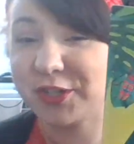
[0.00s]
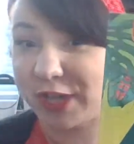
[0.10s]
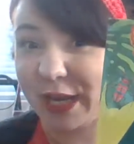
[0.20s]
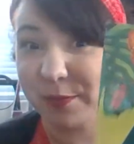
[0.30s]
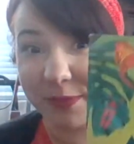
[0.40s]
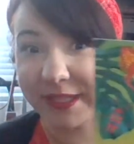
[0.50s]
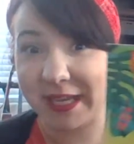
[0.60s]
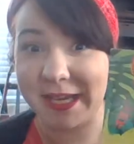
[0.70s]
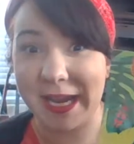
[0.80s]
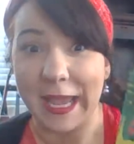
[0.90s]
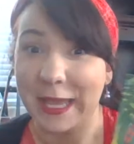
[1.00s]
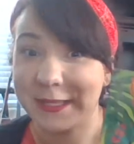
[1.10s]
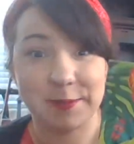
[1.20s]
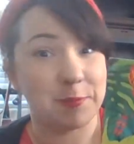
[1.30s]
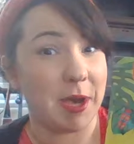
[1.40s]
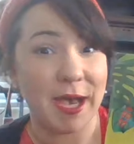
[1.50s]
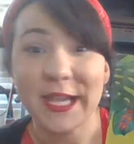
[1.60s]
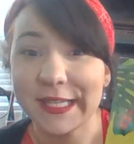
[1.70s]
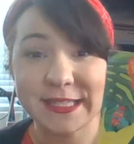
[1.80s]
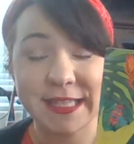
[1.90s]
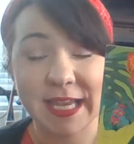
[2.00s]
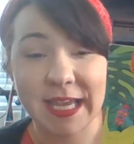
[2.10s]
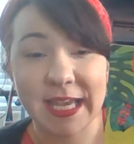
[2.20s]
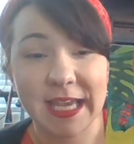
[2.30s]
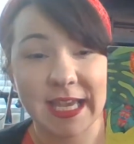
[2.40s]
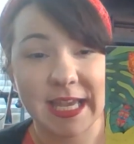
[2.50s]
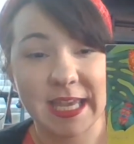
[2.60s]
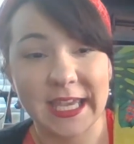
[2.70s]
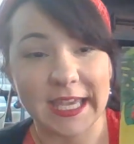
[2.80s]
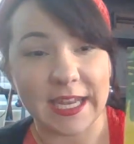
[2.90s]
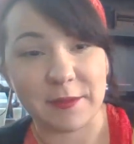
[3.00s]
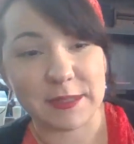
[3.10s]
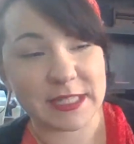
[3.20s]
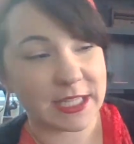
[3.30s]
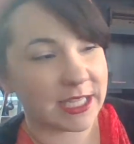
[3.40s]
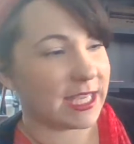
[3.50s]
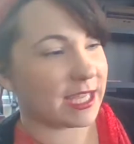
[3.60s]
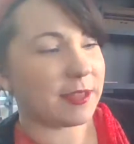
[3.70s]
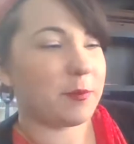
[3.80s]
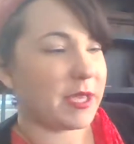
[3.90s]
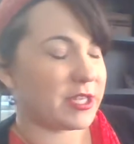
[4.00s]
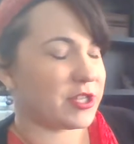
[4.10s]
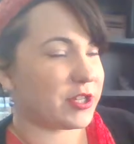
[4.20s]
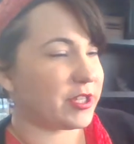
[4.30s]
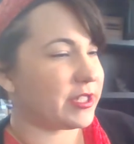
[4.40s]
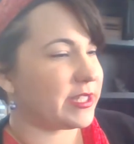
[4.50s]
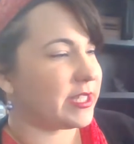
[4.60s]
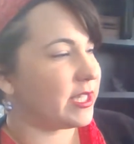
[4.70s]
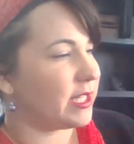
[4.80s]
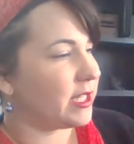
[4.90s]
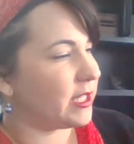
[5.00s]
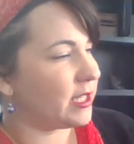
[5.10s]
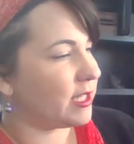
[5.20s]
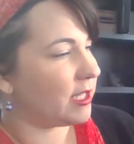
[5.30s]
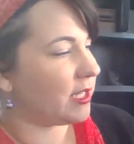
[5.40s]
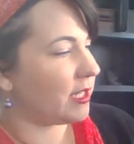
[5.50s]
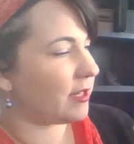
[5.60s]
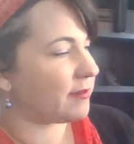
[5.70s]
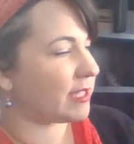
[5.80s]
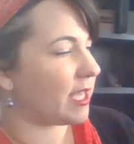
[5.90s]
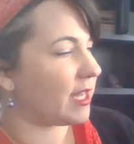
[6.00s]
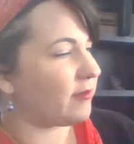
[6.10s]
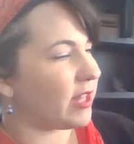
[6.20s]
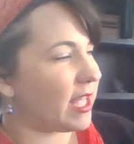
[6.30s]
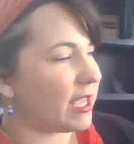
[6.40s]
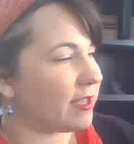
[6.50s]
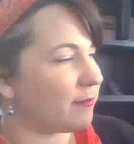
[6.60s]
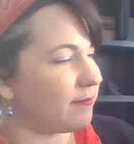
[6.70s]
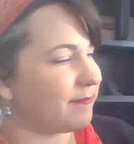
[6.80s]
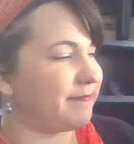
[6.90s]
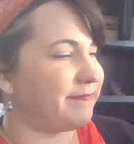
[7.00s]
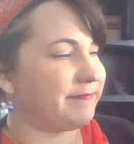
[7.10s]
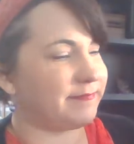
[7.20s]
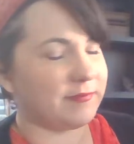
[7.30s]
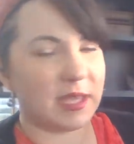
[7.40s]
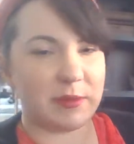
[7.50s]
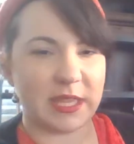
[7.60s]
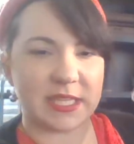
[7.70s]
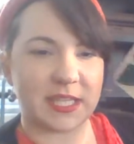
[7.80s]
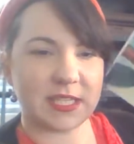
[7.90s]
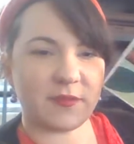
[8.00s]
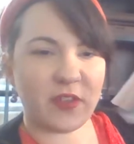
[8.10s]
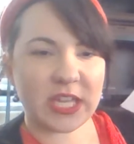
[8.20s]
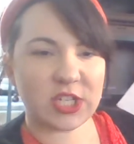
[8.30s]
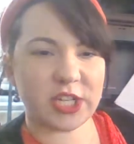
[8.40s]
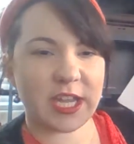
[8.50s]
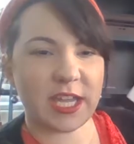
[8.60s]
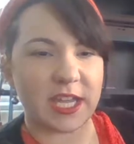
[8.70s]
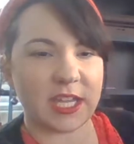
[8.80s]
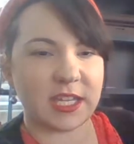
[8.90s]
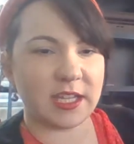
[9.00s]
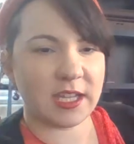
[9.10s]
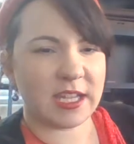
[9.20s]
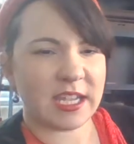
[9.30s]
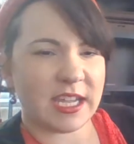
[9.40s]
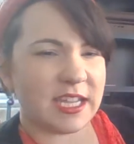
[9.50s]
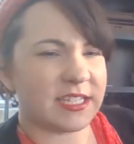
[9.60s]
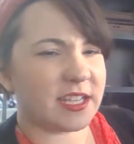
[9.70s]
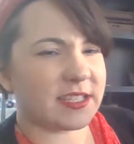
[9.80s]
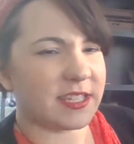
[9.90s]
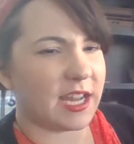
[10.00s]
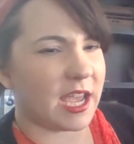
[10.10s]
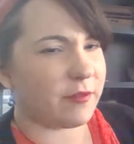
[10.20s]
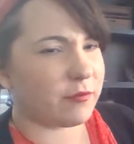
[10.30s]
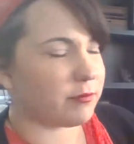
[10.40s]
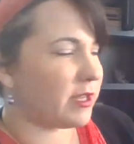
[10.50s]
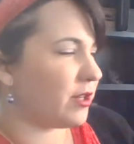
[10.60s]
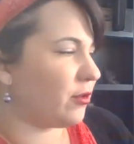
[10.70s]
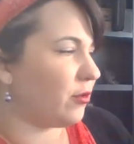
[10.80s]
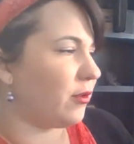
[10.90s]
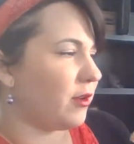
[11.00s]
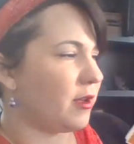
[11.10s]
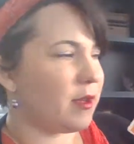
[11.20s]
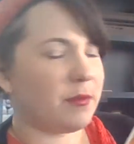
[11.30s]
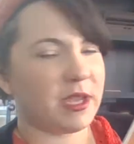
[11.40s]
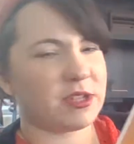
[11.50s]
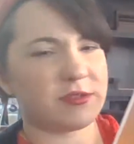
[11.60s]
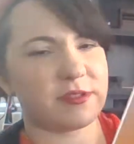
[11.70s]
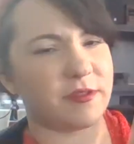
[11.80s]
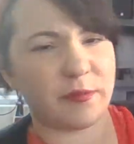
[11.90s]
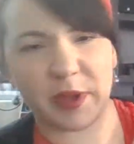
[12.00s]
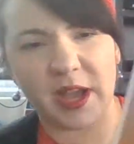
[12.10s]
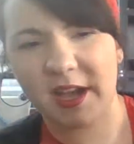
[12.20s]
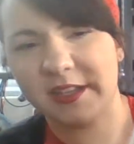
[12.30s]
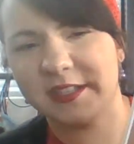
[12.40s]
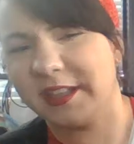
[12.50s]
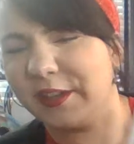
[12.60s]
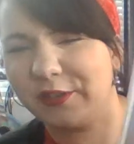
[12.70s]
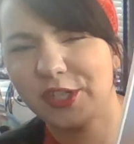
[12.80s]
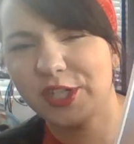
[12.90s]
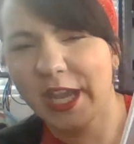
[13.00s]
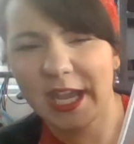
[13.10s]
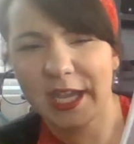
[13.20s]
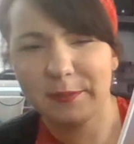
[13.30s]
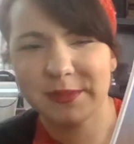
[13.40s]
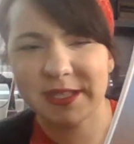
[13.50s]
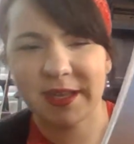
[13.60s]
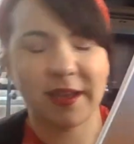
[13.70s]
shapes and it has bugs. And I was looking at the pictures. I was kind of like, maybe this is fiction. It doesn't have real pictures of bugs and their shapes.